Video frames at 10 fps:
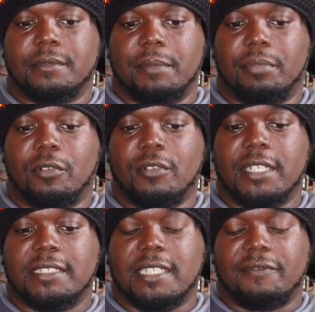
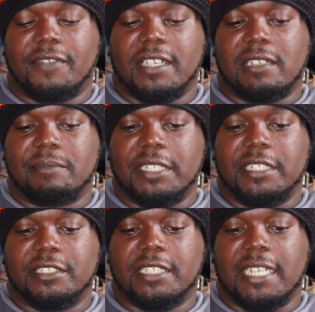employees have come
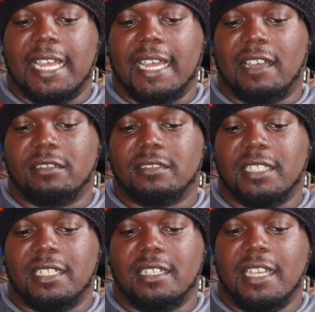here to the
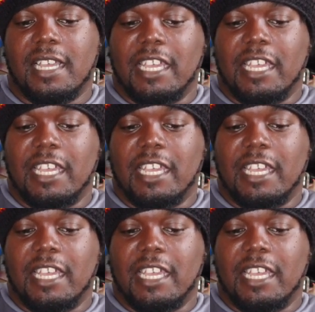house, and